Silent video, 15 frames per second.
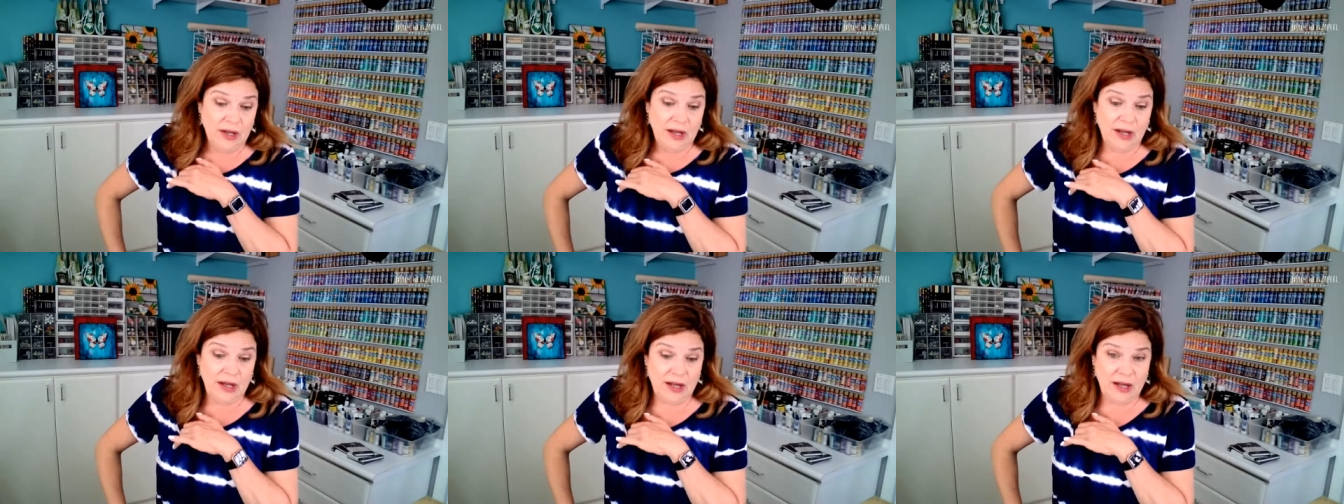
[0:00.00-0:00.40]

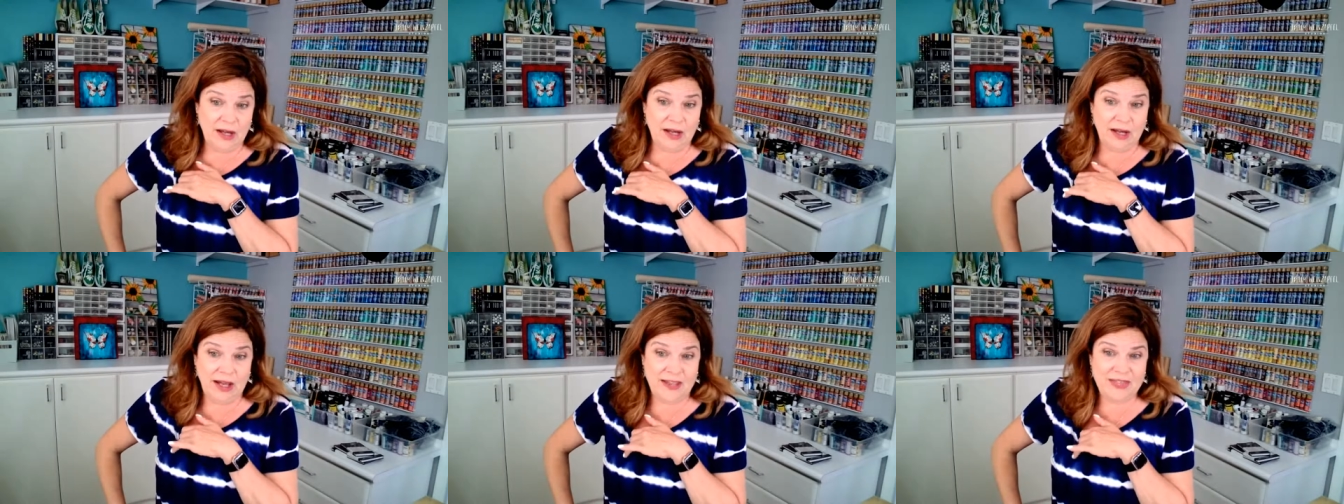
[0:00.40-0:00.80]

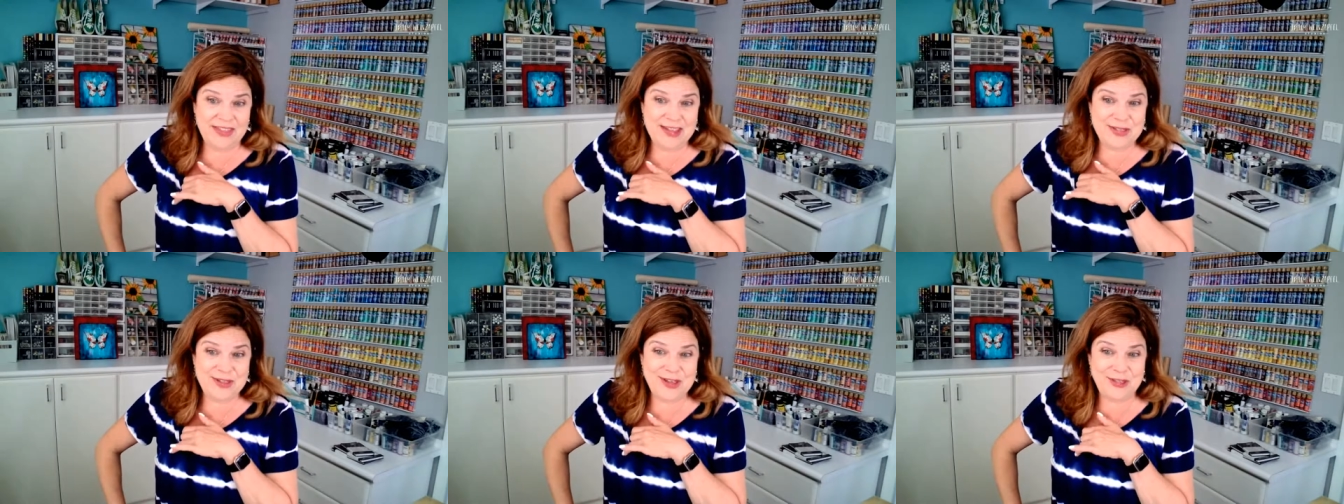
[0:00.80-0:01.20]
I
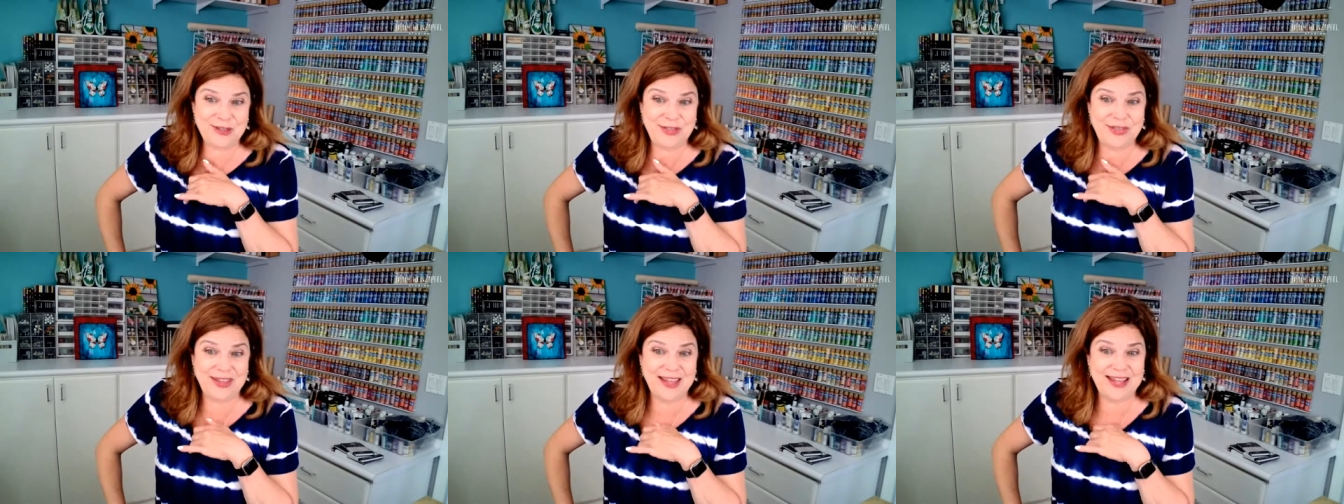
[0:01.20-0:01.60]
think the other
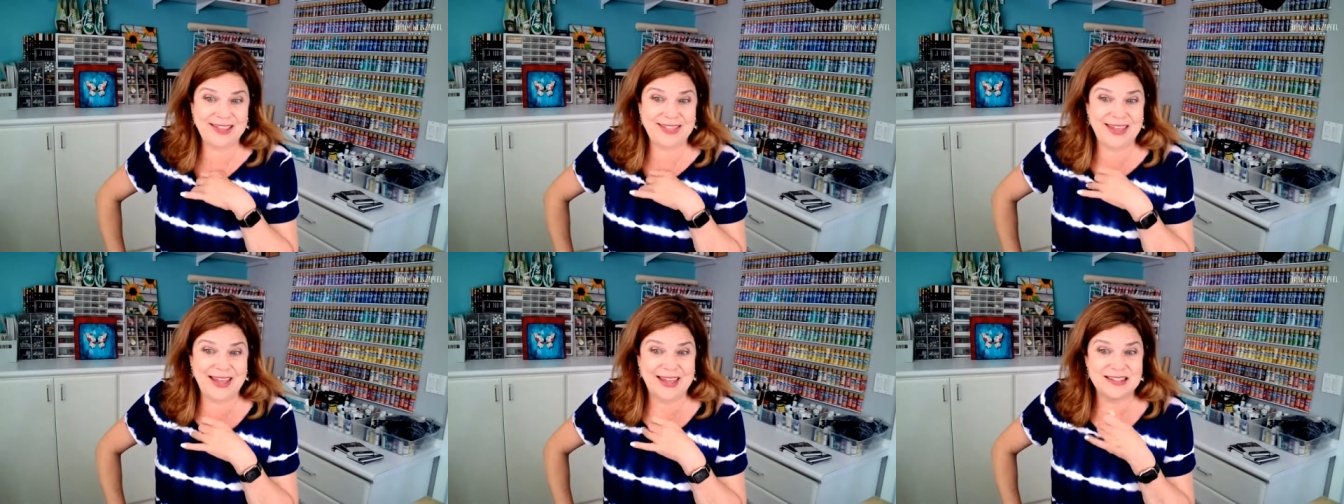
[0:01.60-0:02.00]
thing
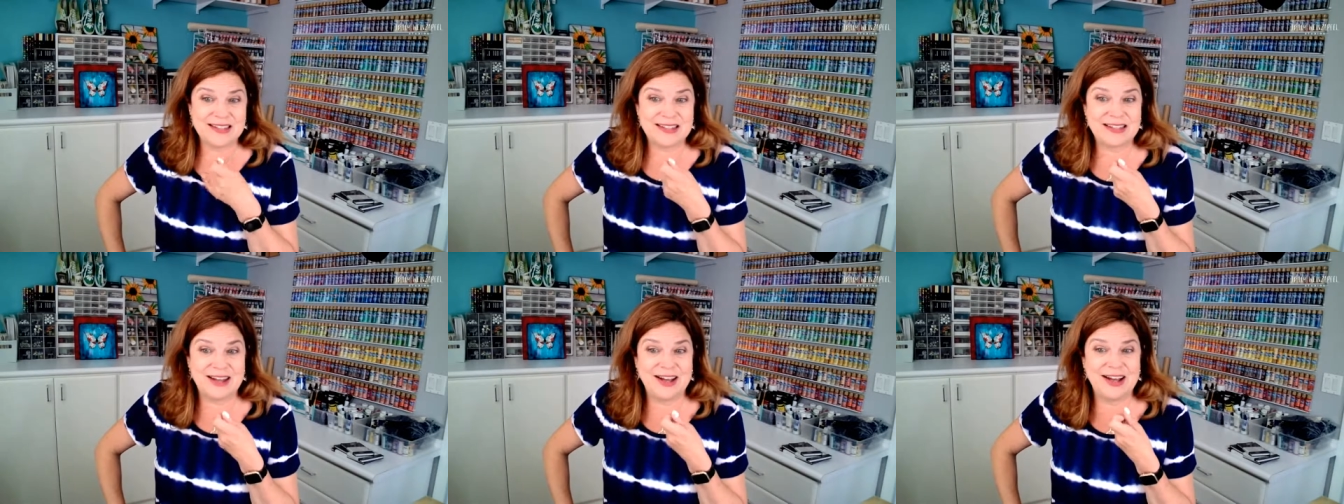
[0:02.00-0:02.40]
that
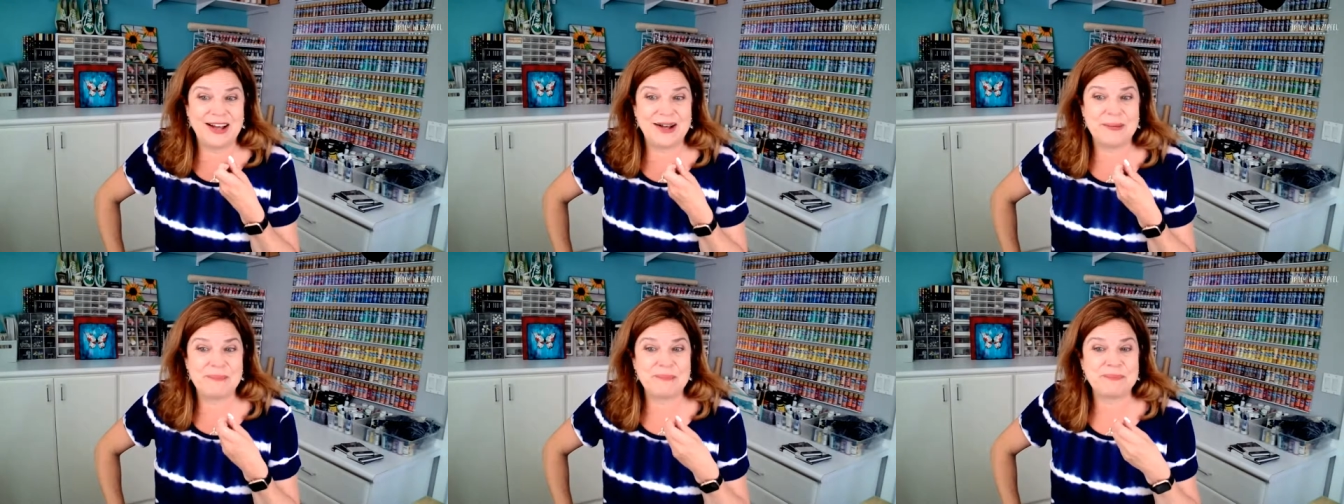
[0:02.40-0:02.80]

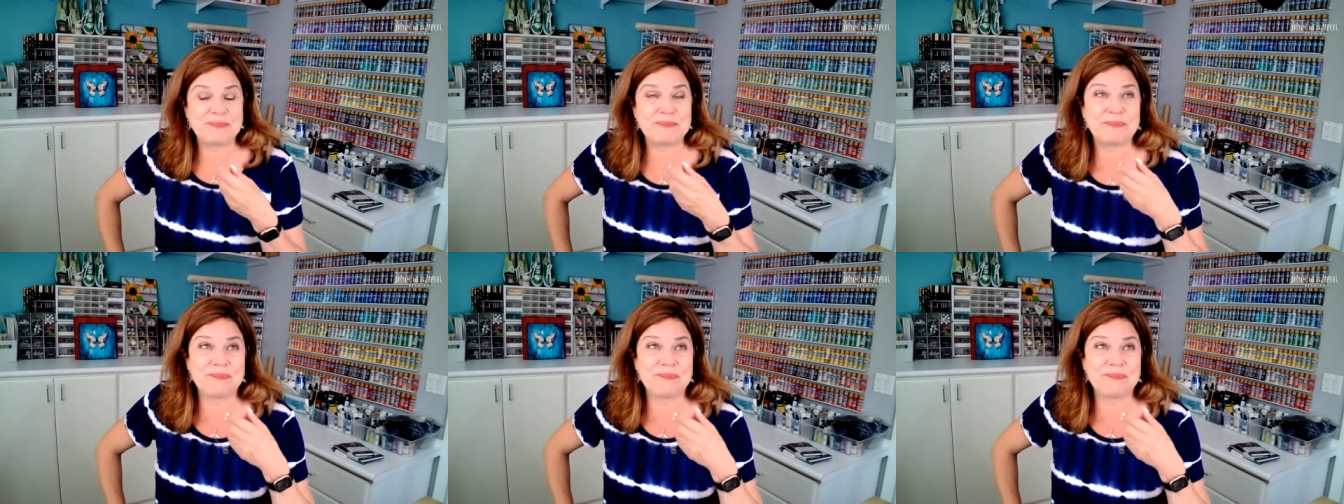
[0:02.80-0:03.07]
I'm